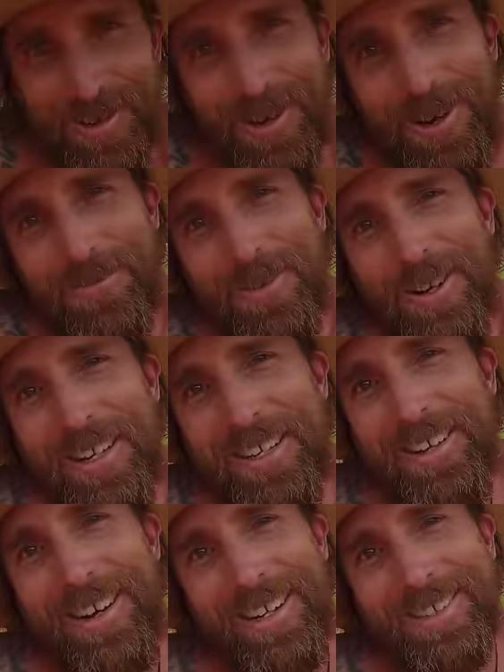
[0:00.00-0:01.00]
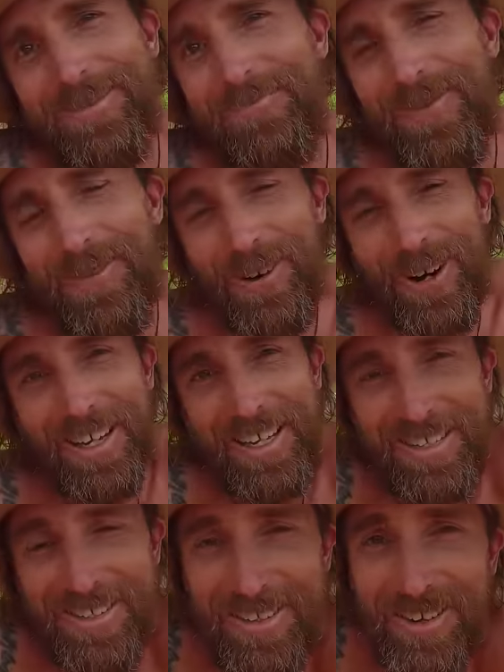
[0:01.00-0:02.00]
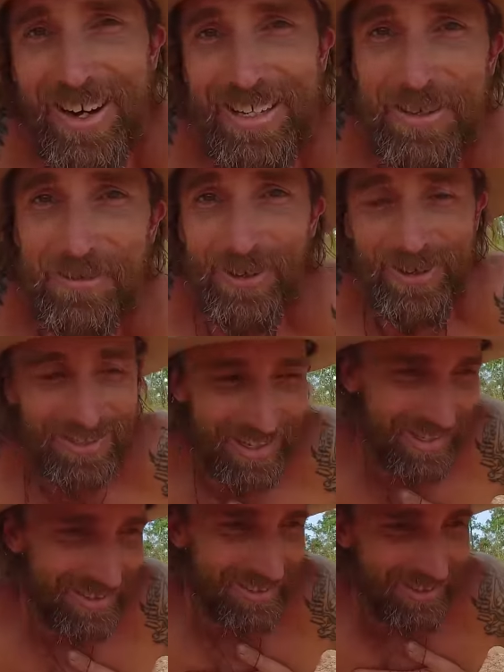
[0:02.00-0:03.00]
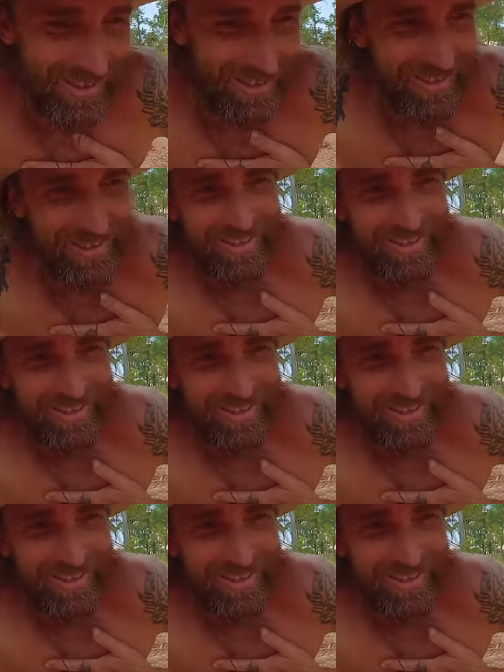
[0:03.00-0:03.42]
Good morning, guys. What a night it was last night.